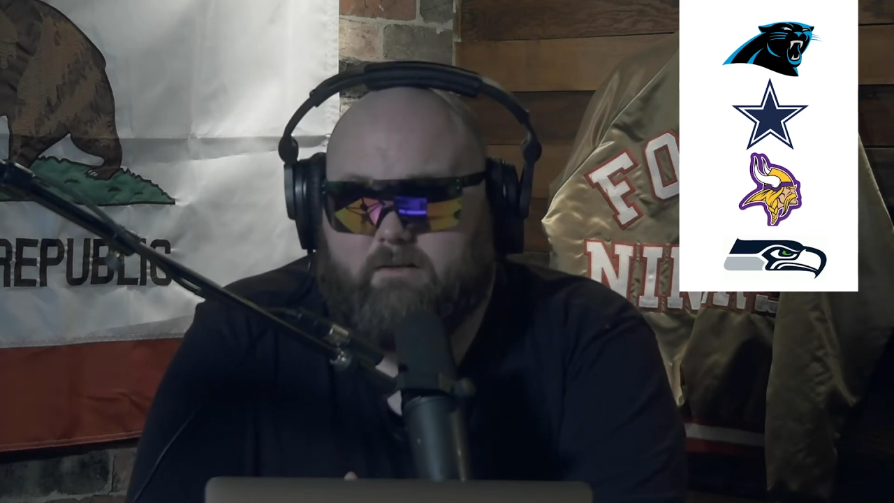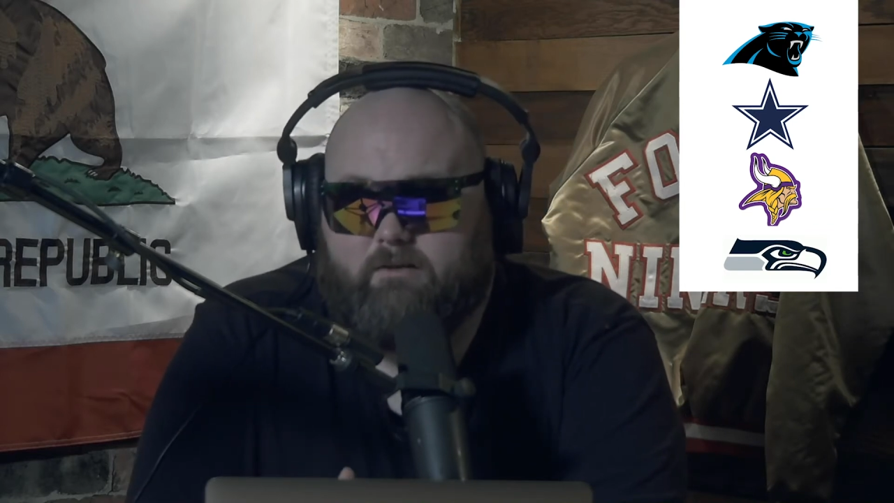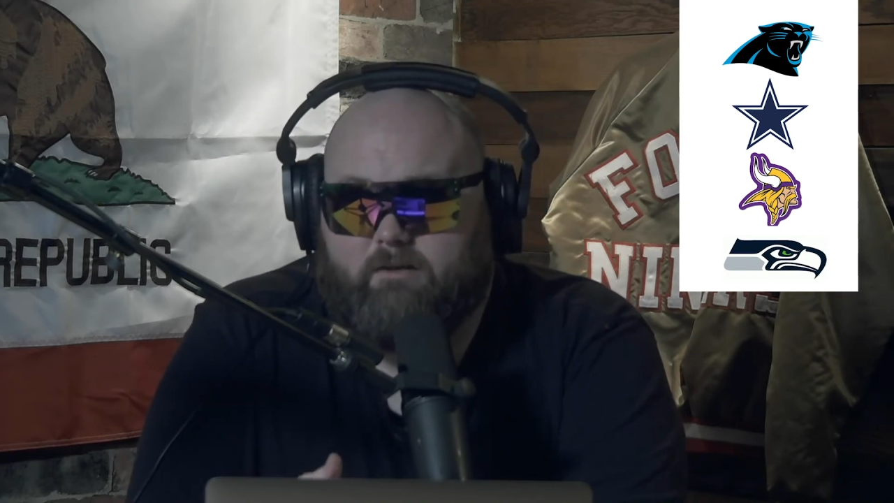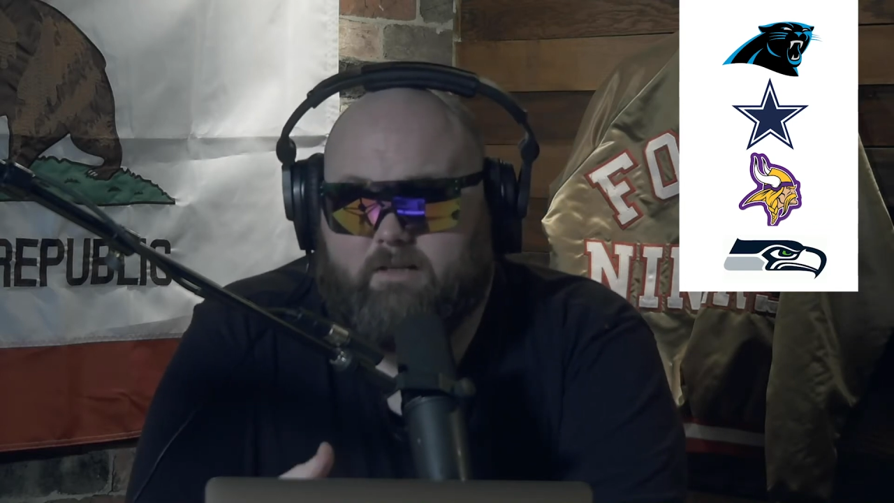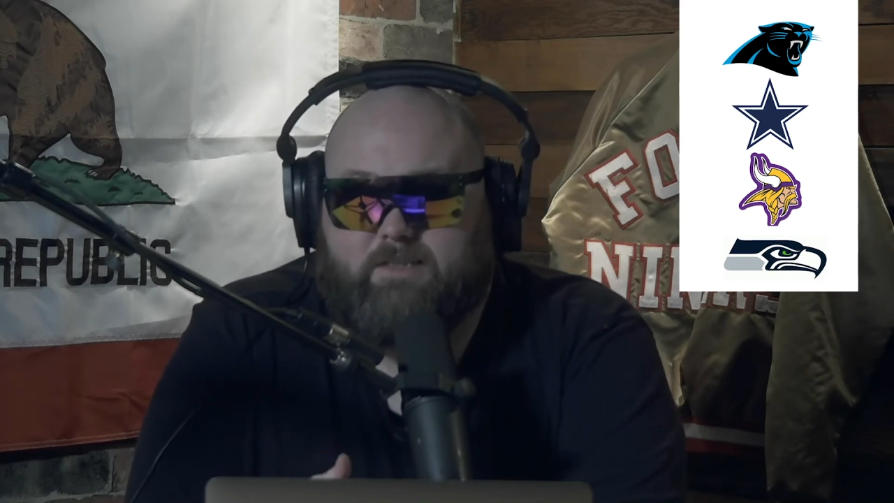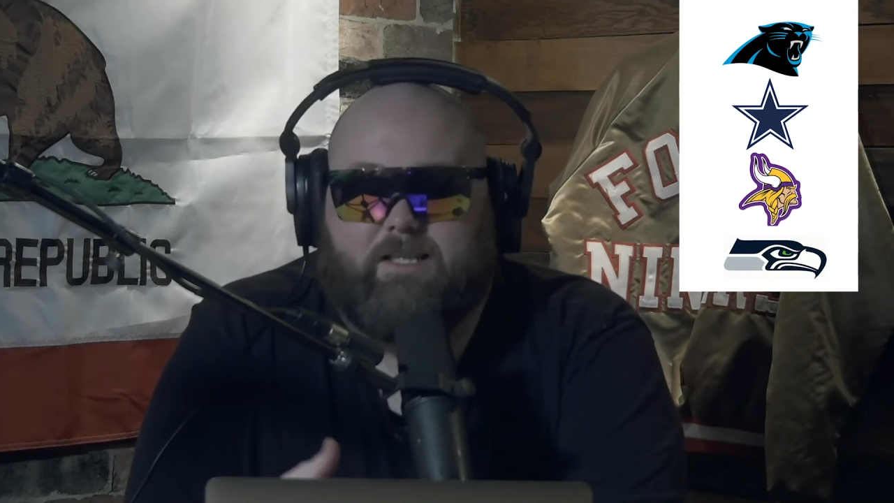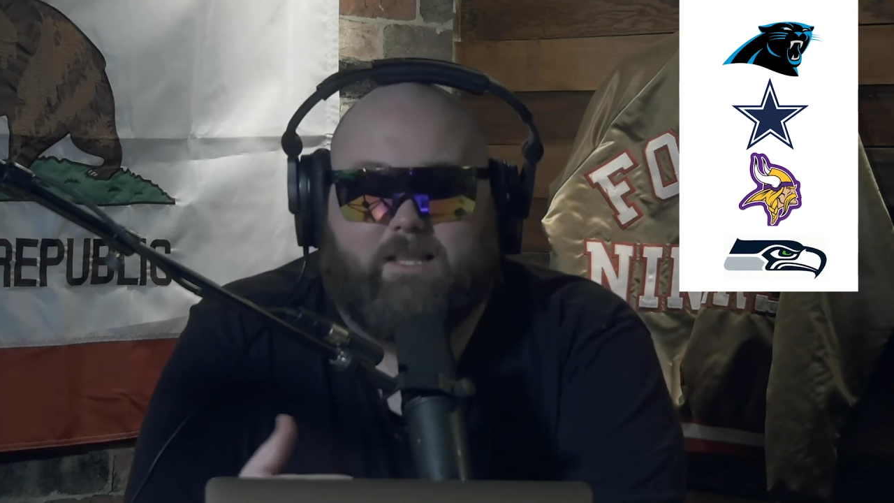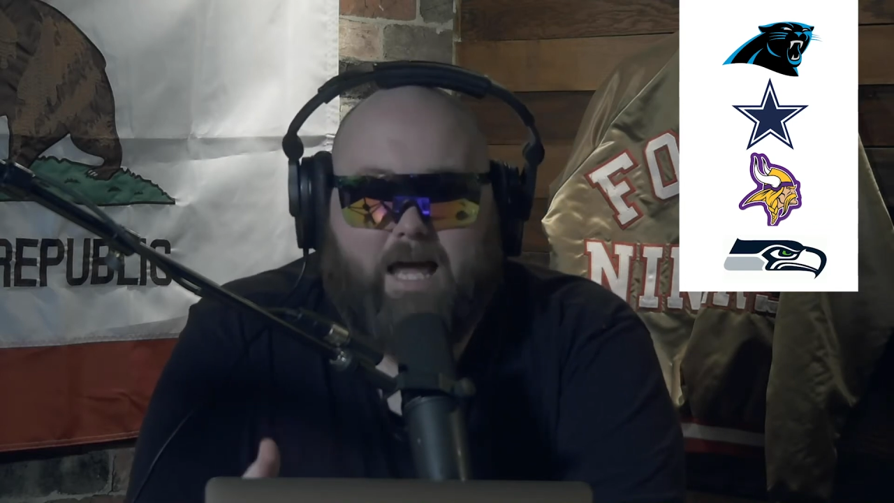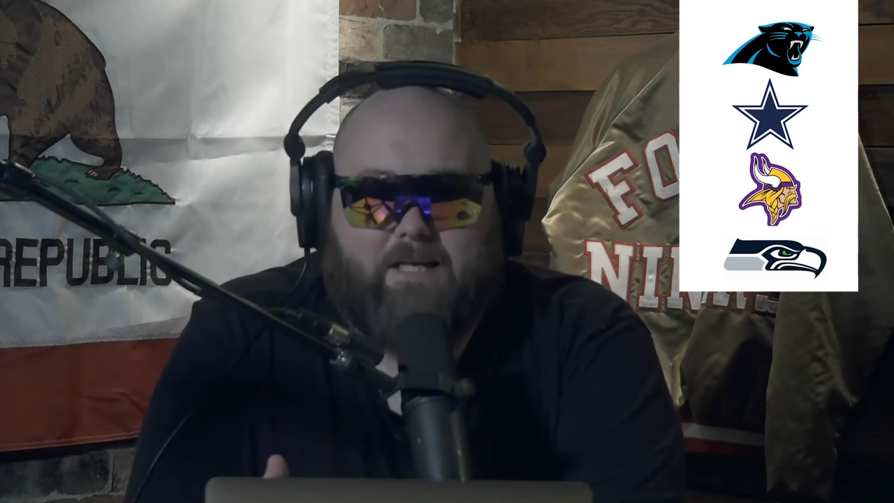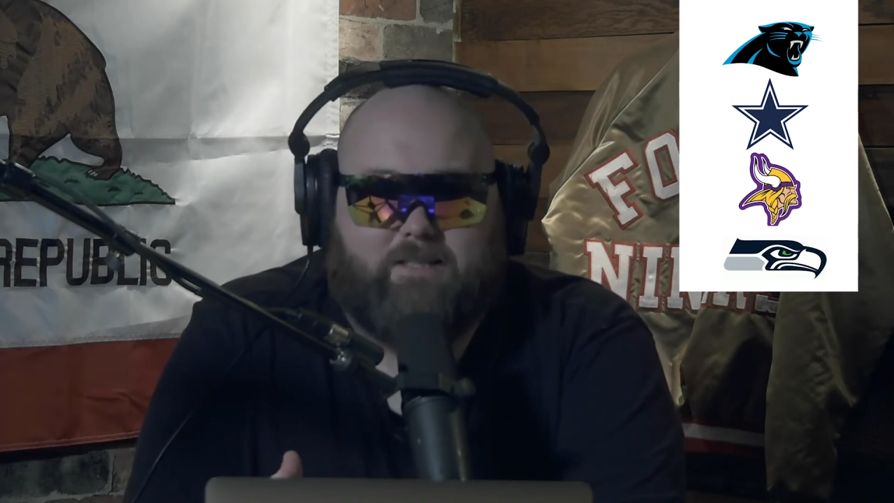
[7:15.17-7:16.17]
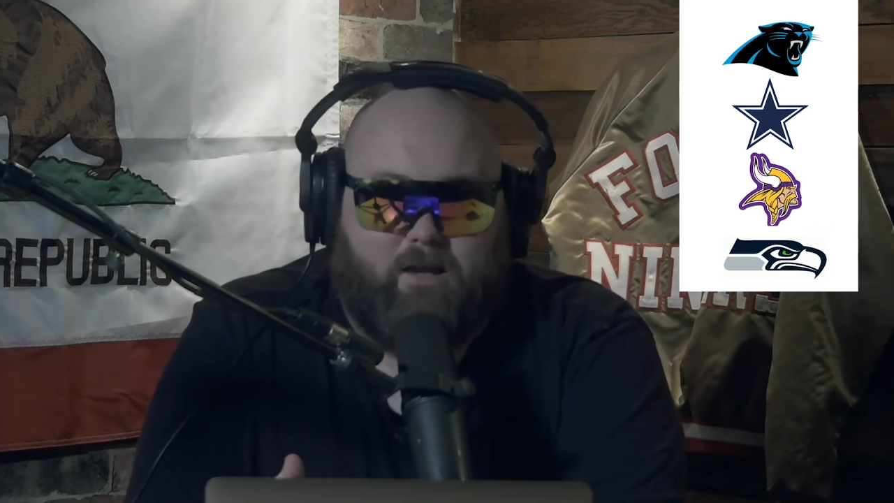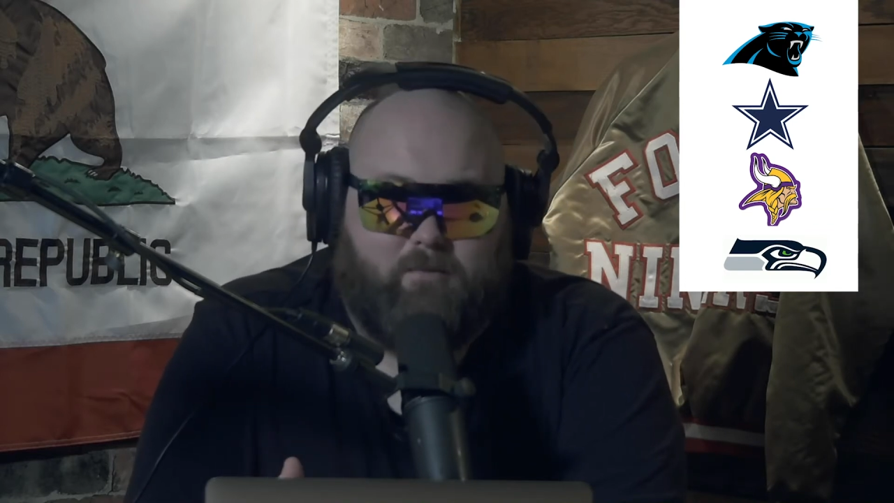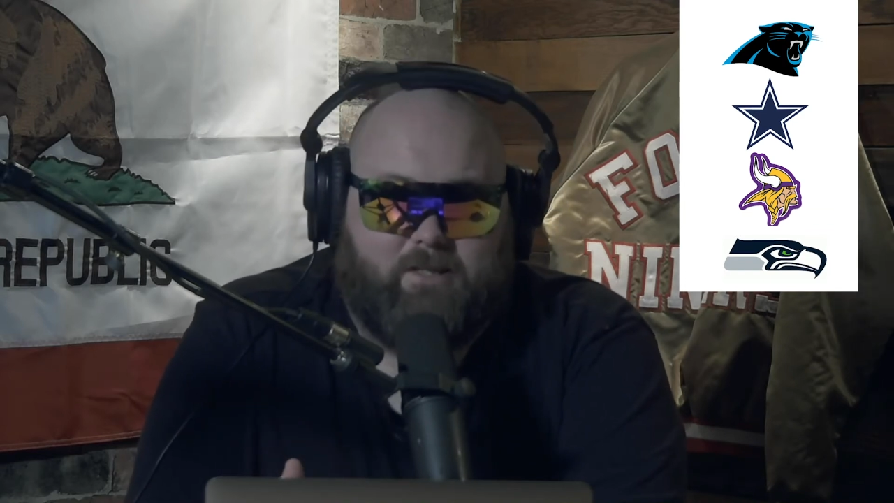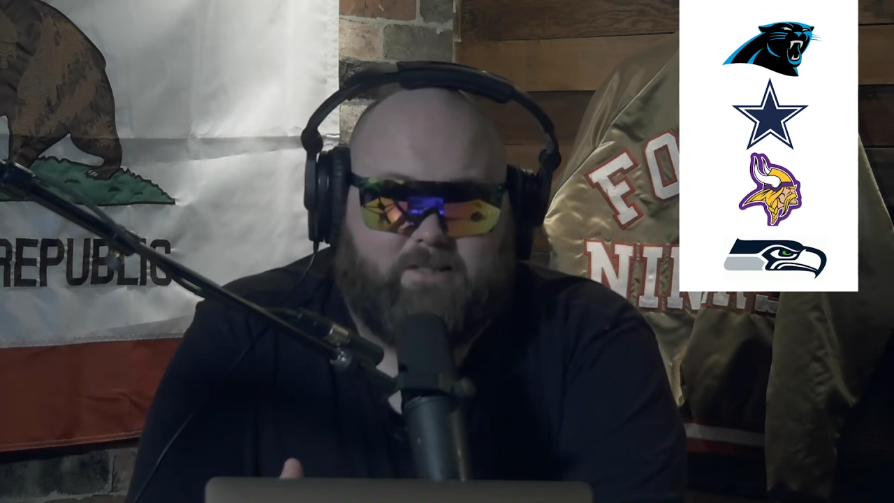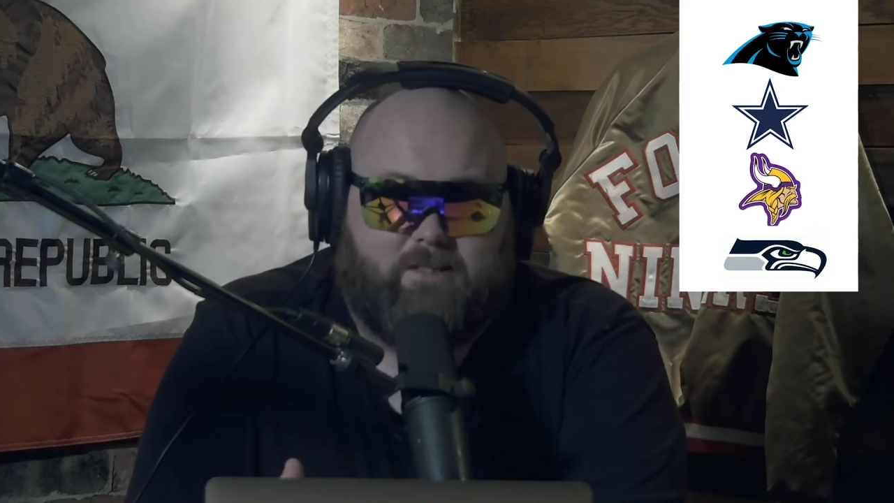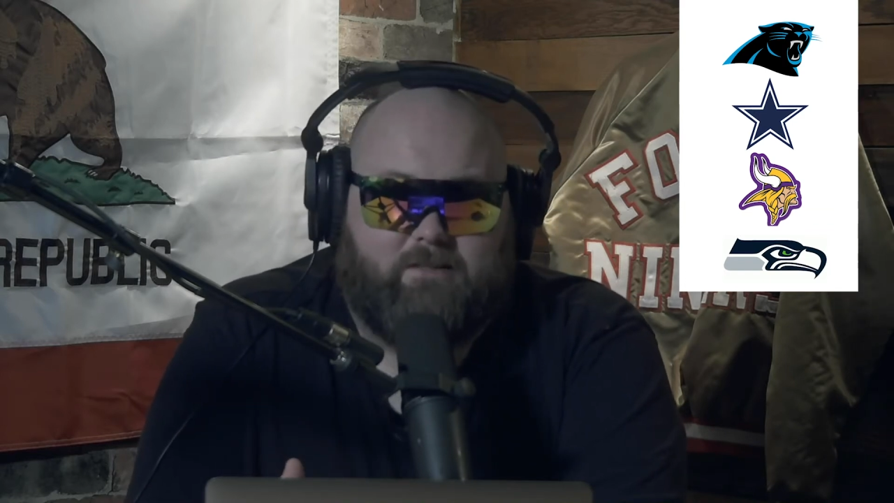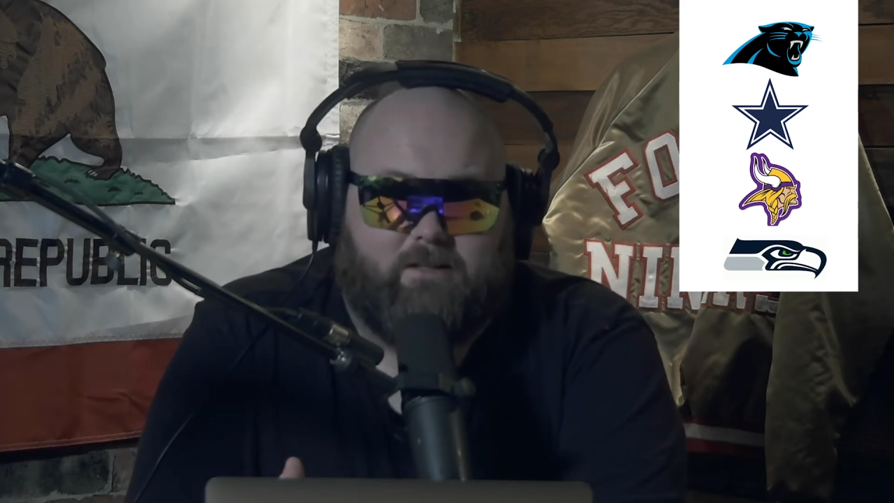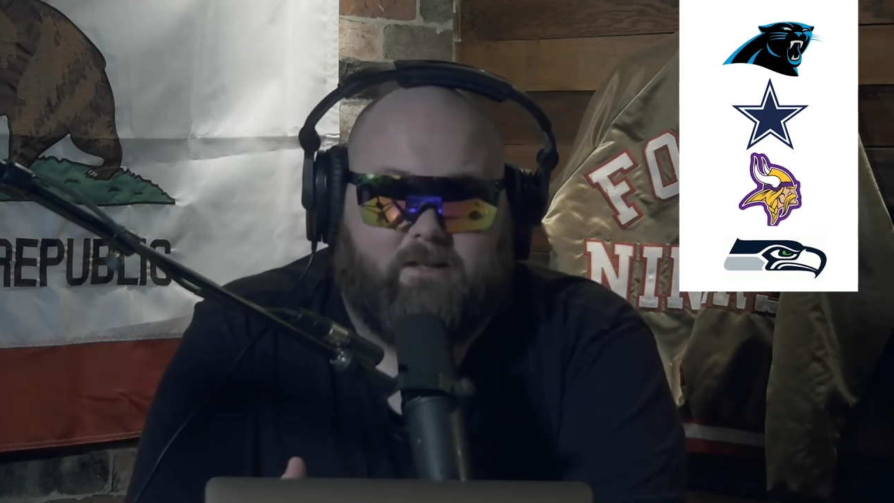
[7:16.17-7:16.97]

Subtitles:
It's the last game of the season,